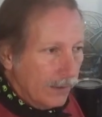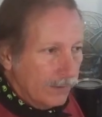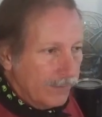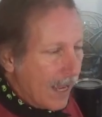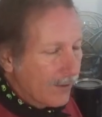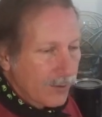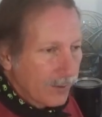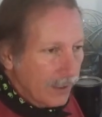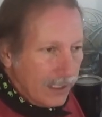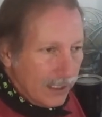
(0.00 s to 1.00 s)

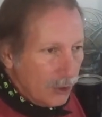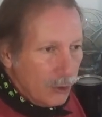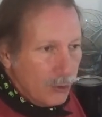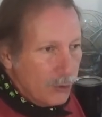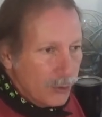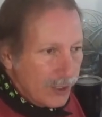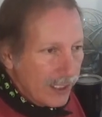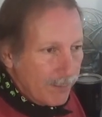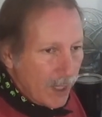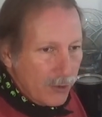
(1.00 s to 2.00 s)
naturally lose
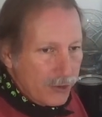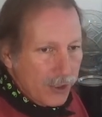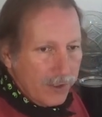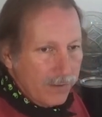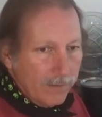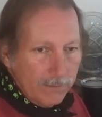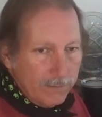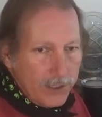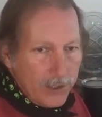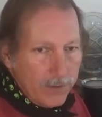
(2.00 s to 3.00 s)
any motion.
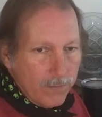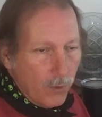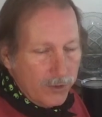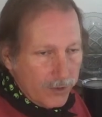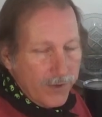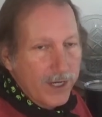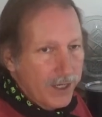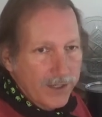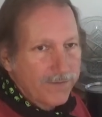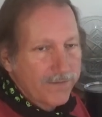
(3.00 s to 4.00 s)
Once you're there,
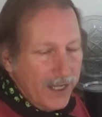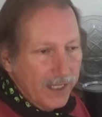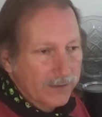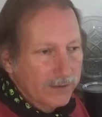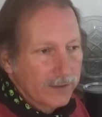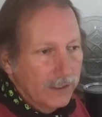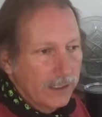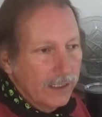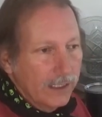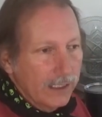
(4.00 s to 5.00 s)
you're fixed
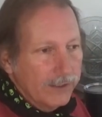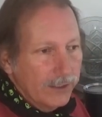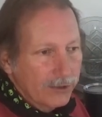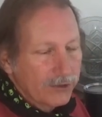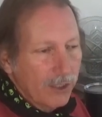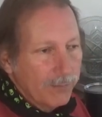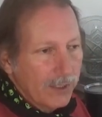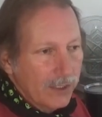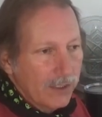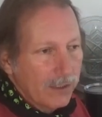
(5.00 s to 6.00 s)
until
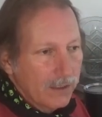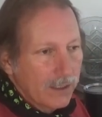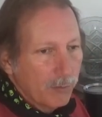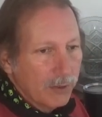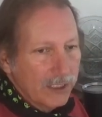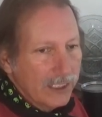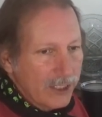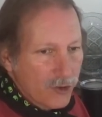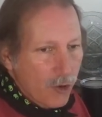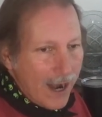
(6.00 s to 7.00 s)
something completely
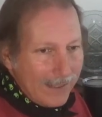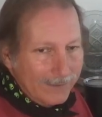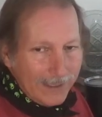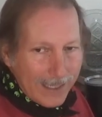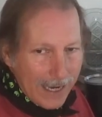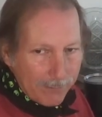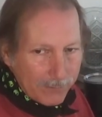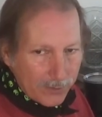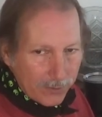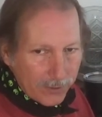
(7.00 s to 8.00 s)
drastic
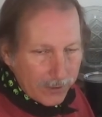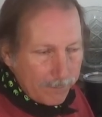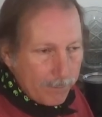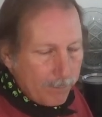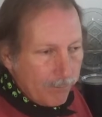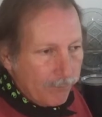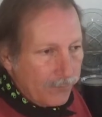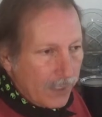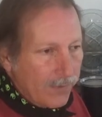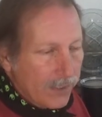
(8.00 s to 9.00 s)
happens to you.
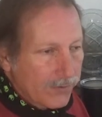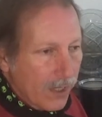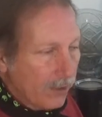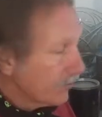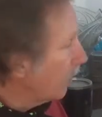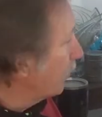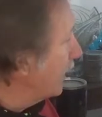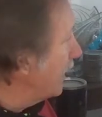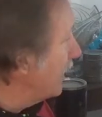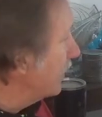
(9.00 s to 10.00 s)
This also
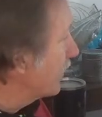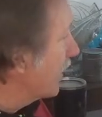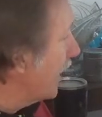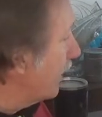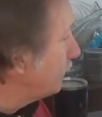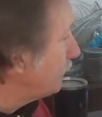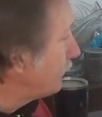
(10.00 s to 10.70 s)
means that